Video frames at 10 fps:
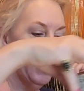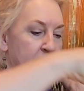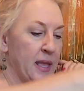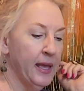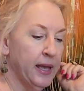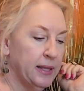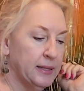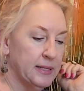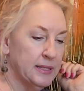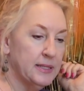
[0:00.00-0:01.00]

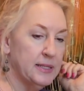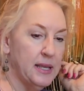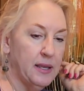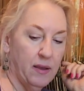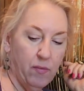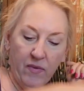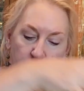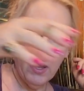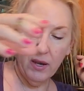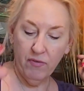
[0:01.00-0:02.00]
And let's see, we
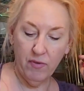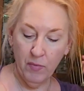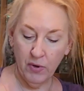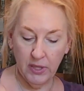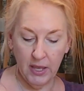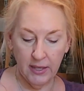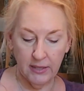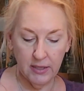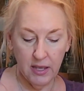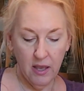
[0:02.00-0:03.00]
only got a few more
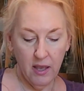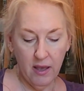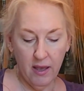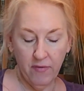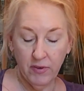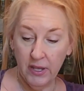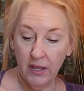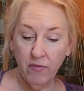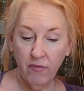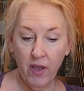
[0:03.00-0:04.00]
things. I
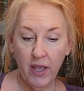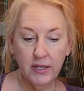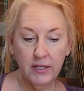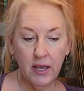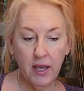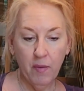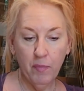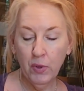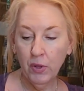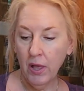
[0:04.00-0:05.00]
did find a
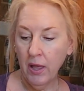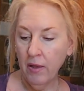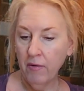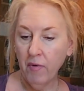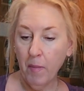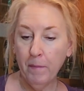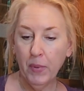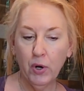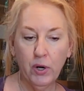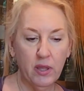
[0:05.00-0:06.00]
couple of
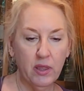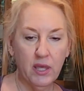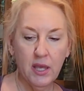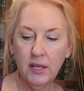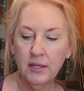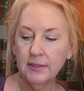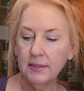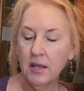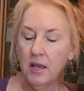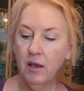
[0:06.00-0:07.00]
bird
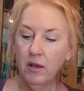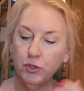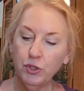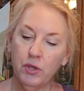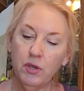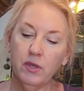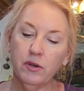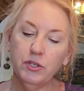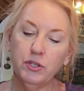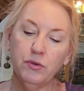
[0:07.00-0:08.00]
things. I'll show you.
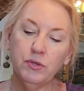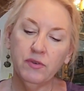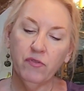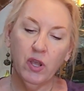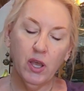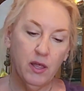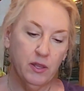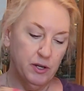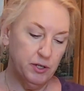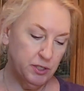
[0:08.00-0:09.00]
They're two different
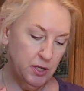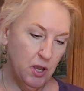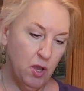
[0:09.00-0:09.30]
colors.